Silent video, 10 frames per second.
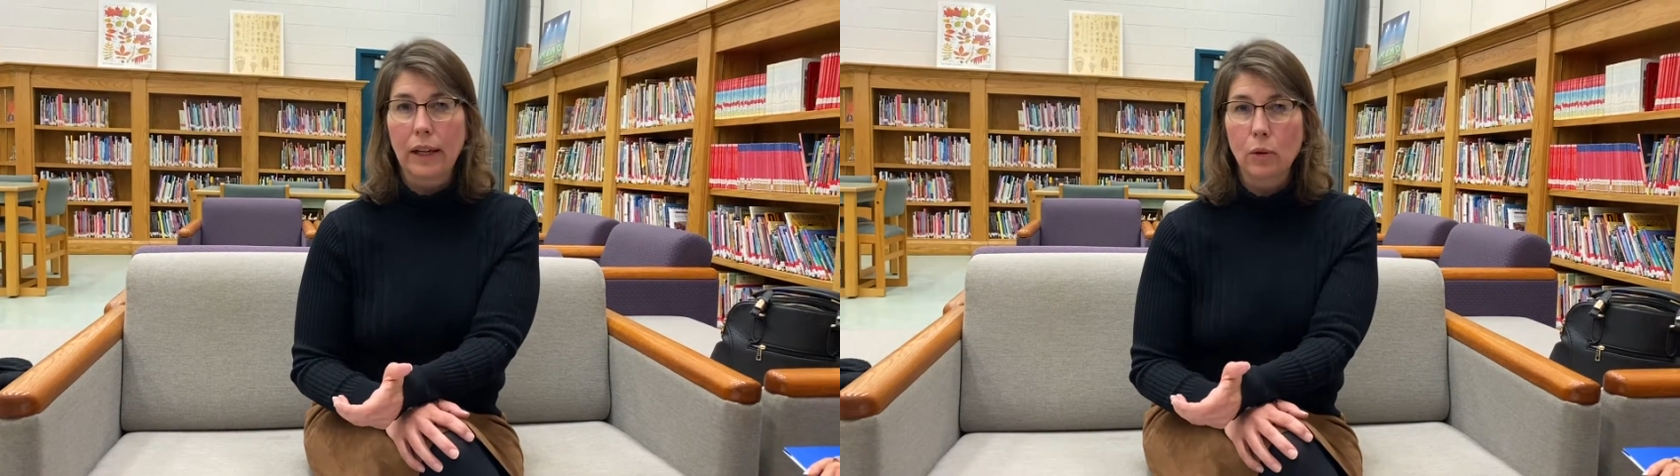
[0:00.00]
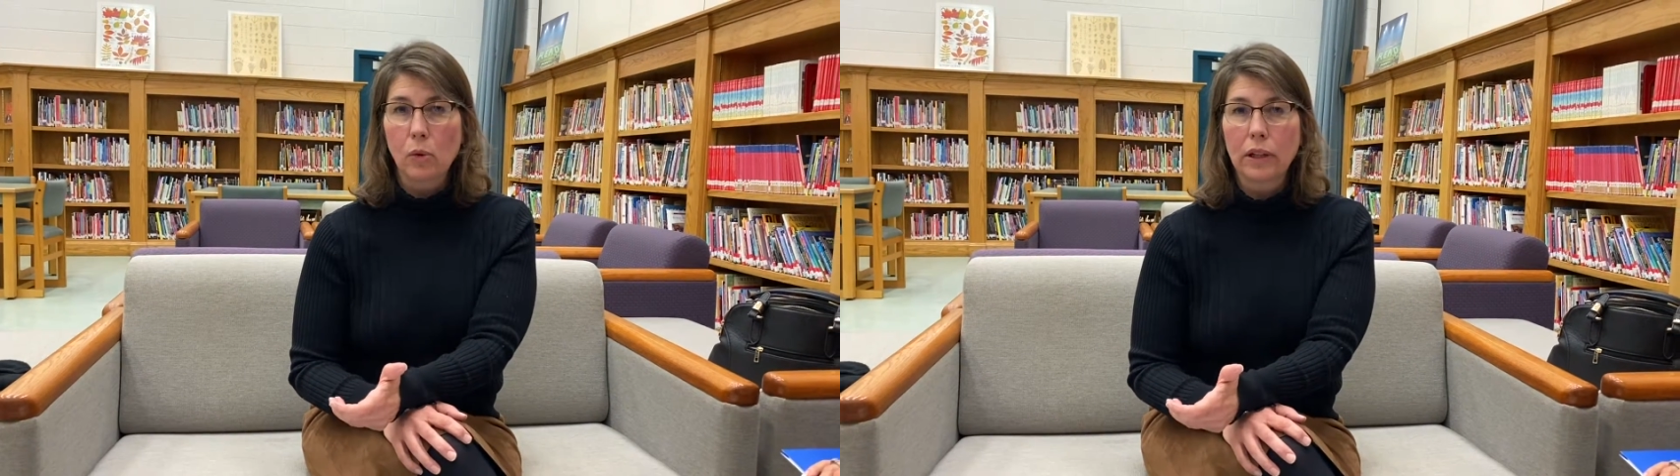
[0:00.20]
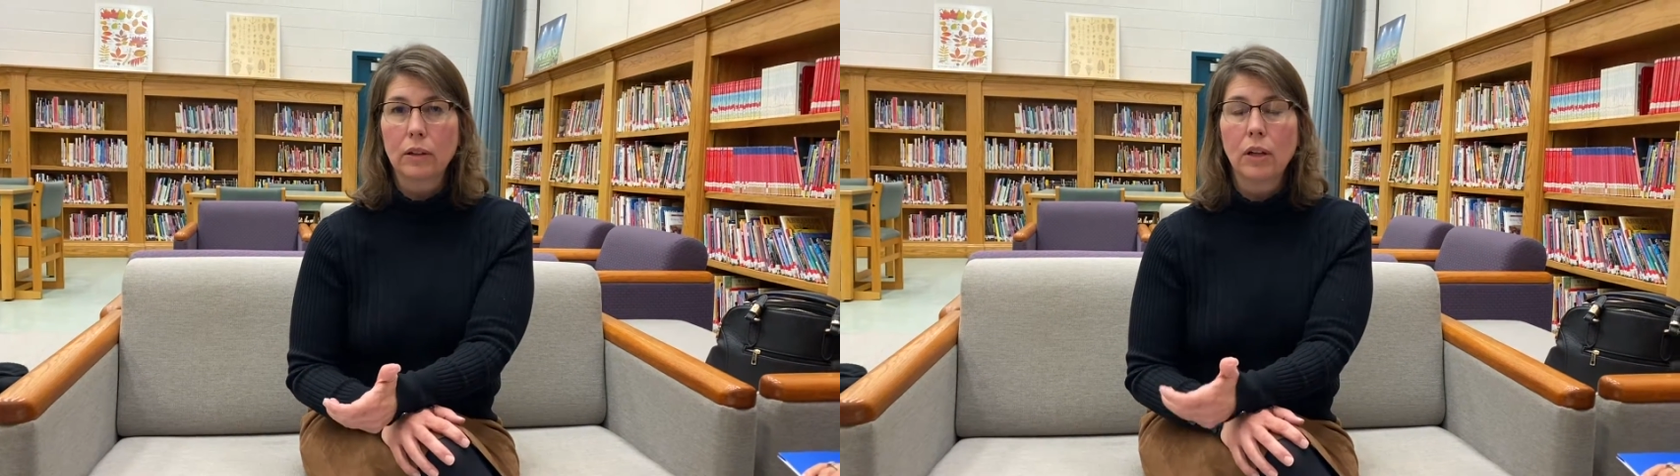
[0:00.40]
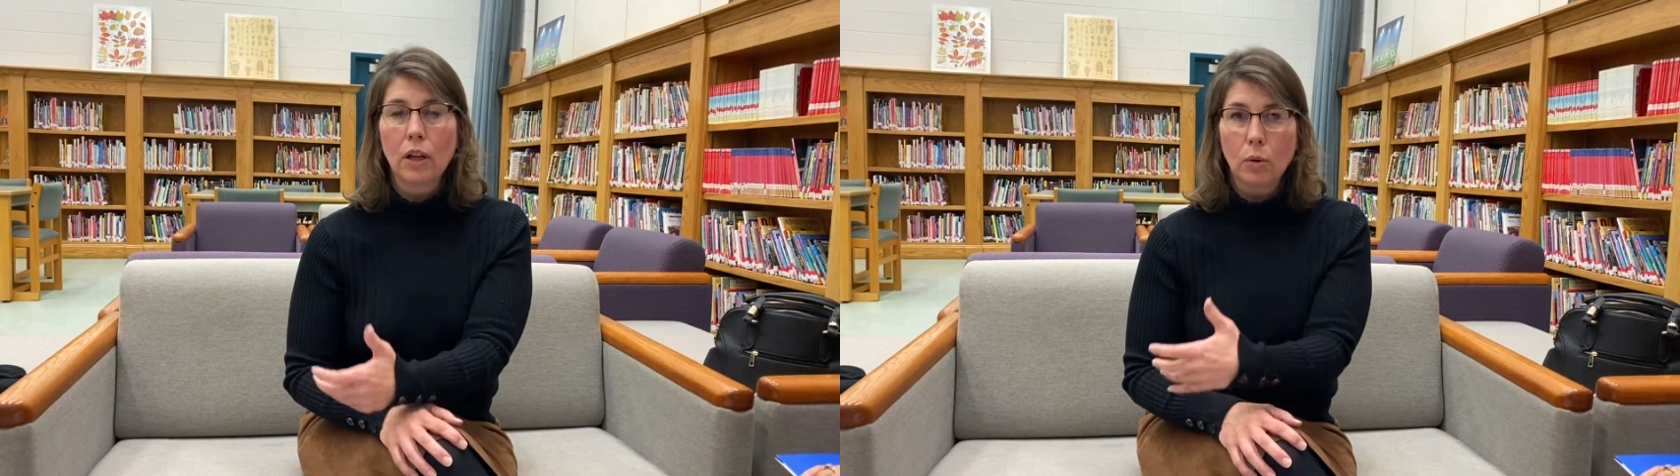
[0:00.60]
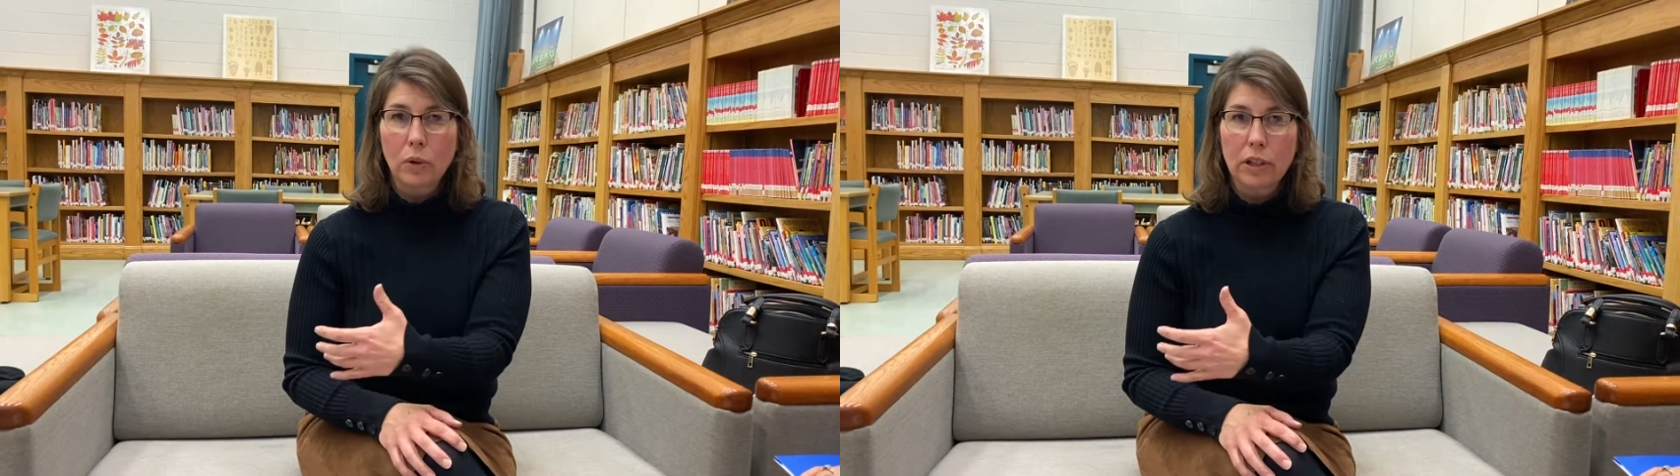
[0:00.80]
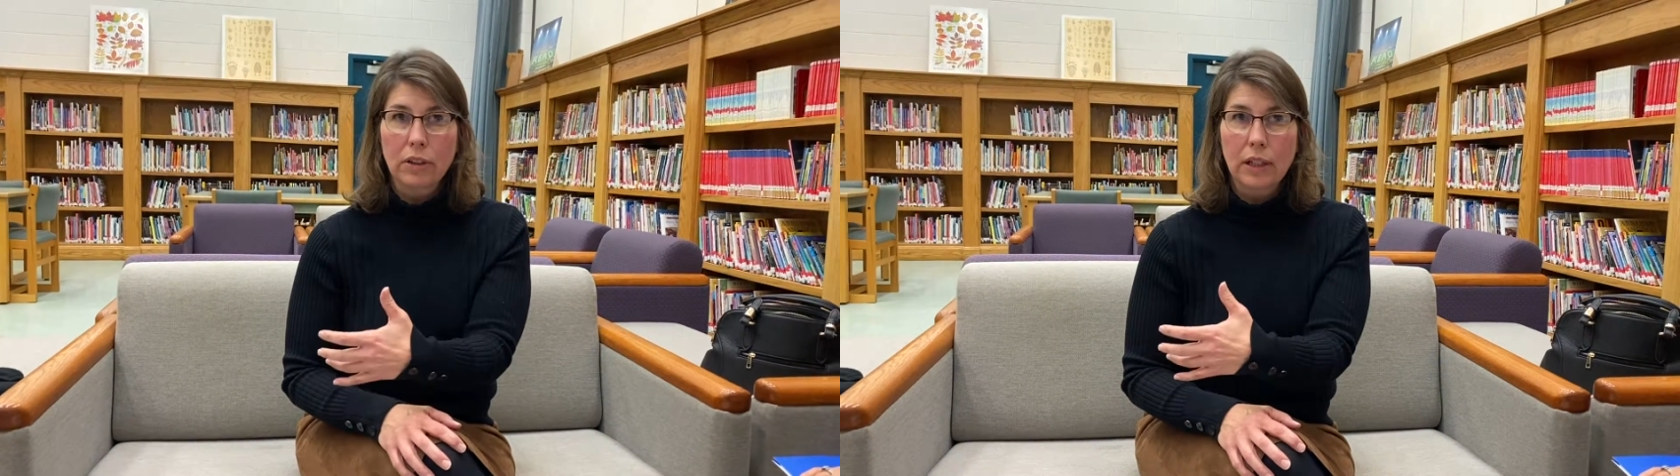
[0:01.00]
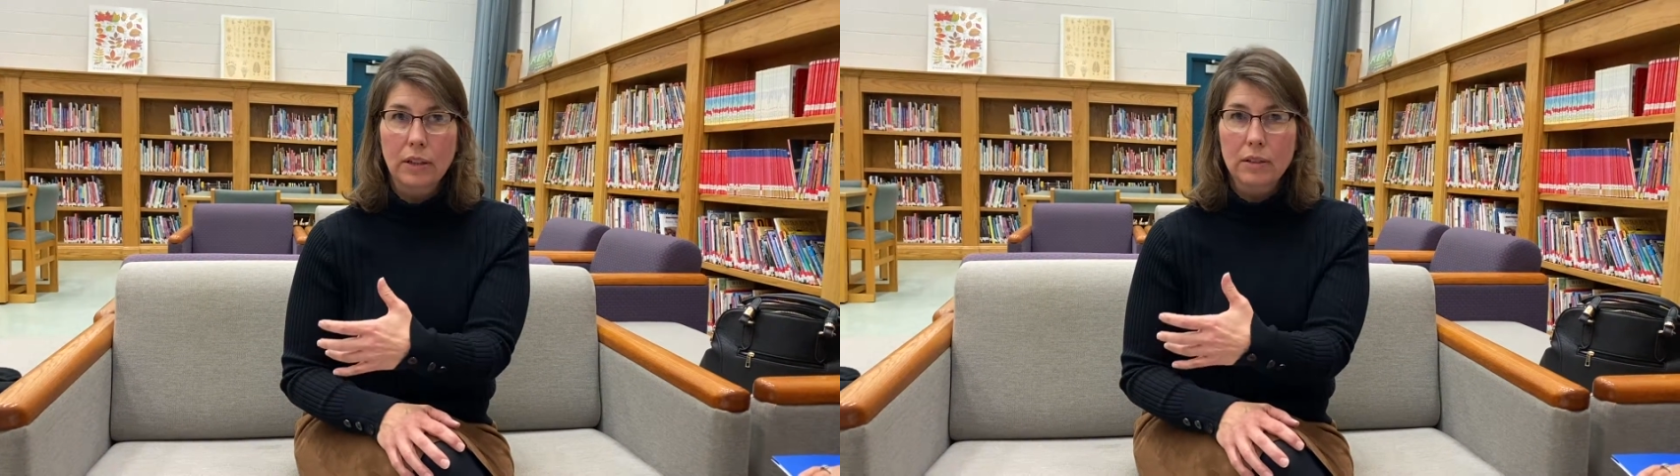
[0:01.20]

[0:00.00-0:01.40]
Like what are their